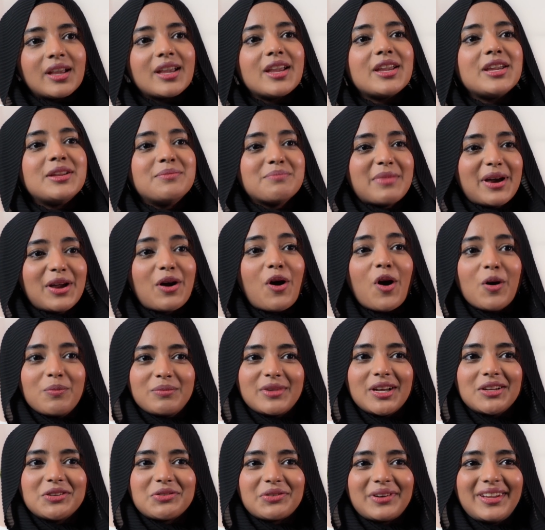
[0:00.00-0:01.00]
in my home
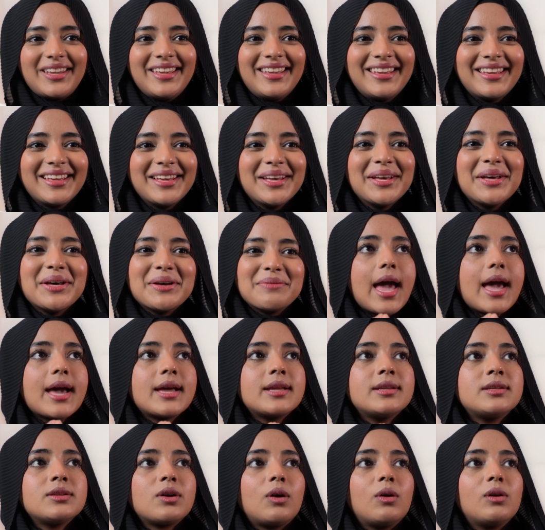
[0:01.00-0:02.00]
country.
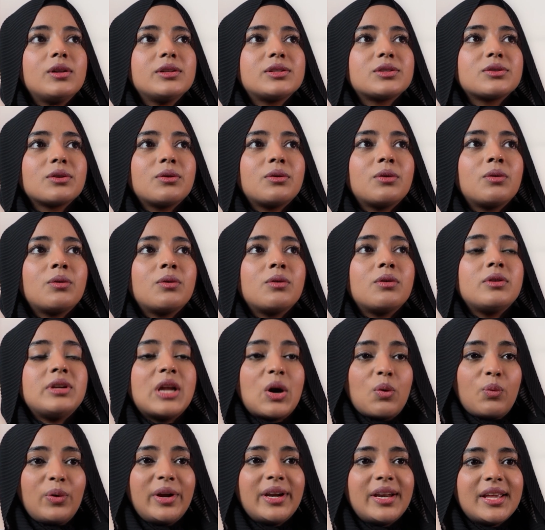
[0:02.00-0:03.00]
And also
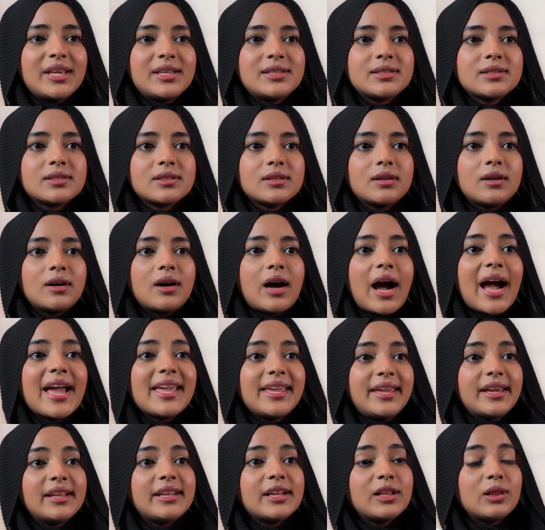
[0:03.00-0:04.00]
nowadays I
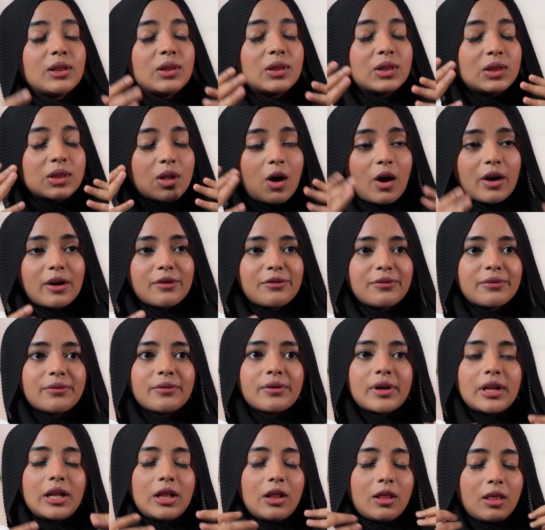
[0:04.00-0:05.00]
get a lot
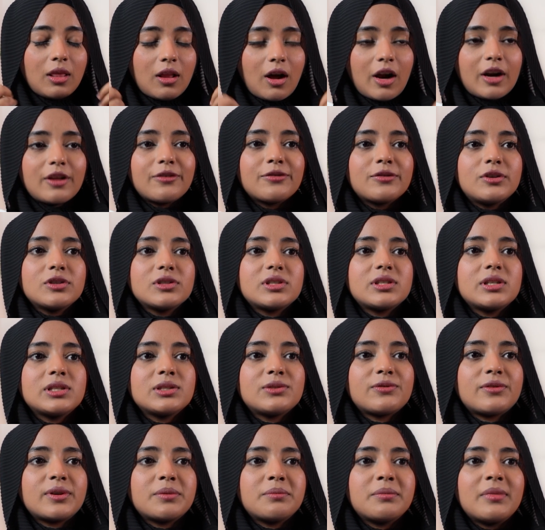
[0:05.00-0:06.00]
of questions
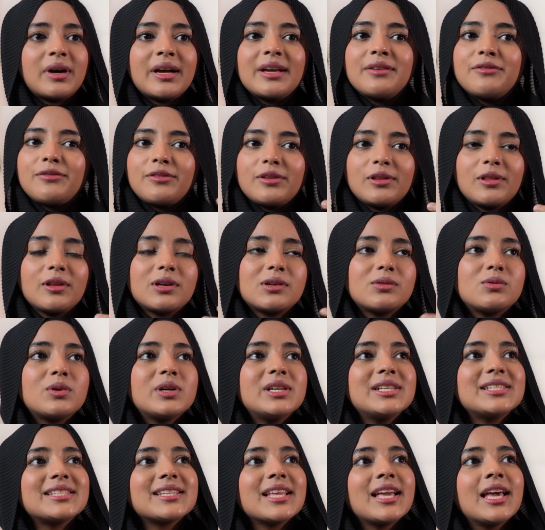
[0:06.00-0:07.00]
from my
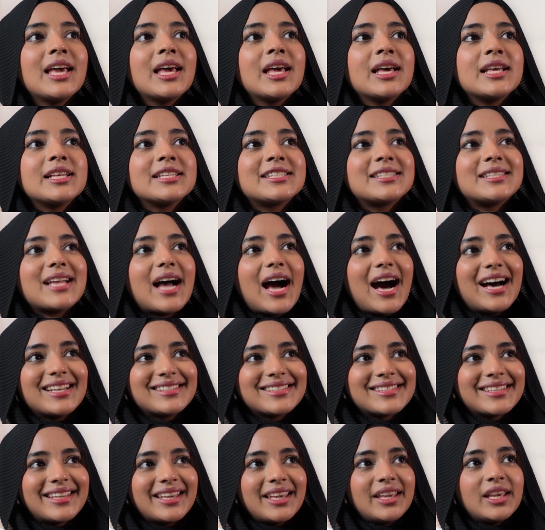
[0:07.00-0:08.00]
followers
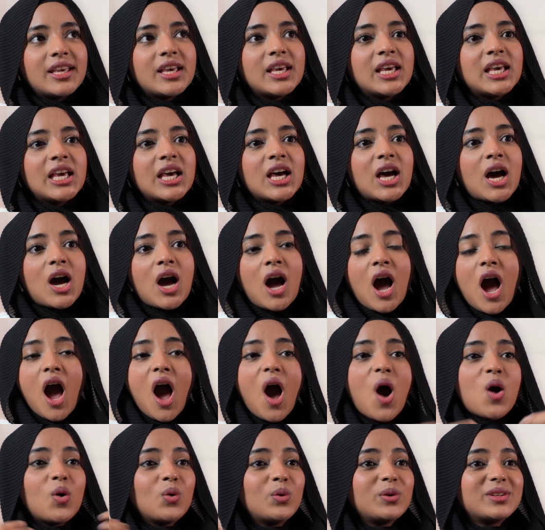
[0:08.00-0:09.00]
asking,
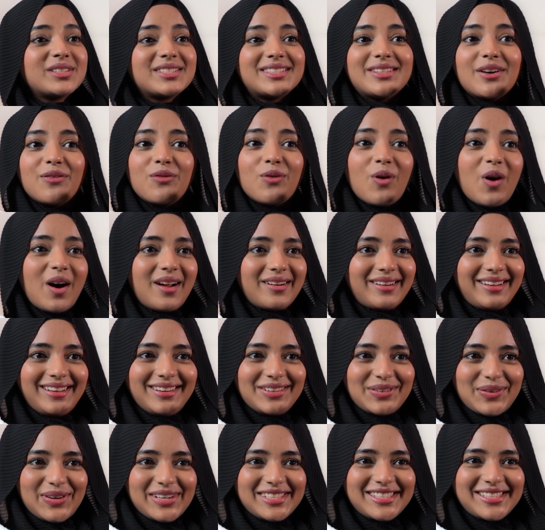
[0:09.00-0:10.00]
how is the war in
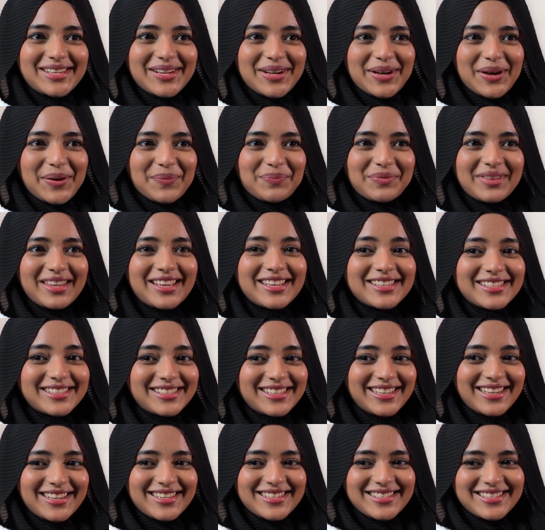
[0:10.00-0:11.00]
Russia? Is
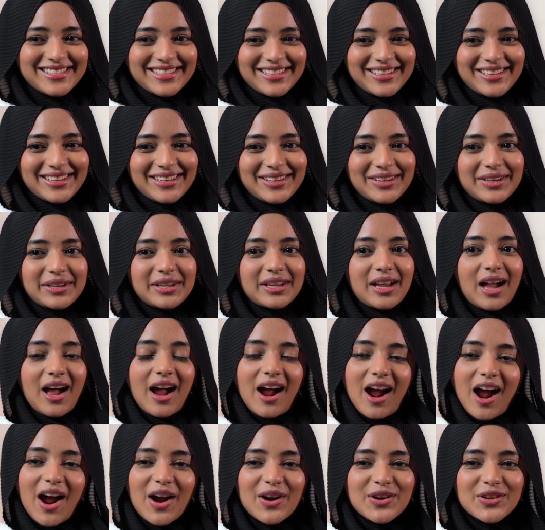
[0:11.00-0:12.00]
it
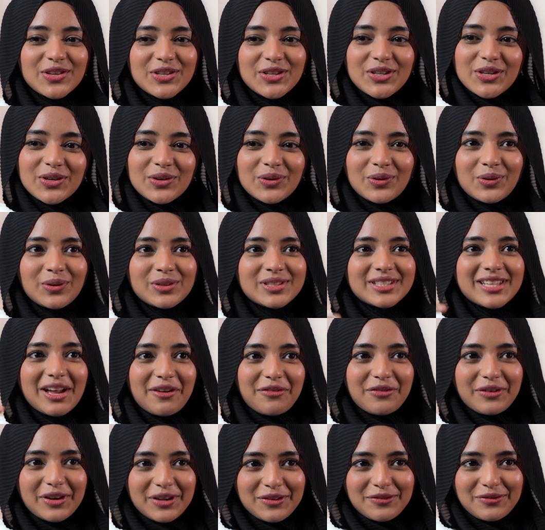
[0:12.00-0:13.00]
are you
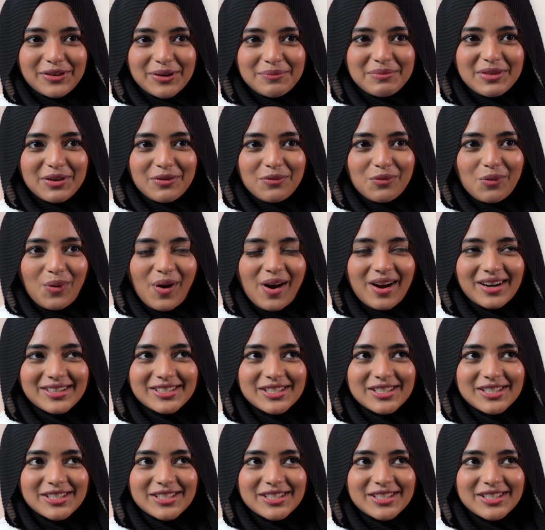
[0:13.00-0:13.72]
suffering from the war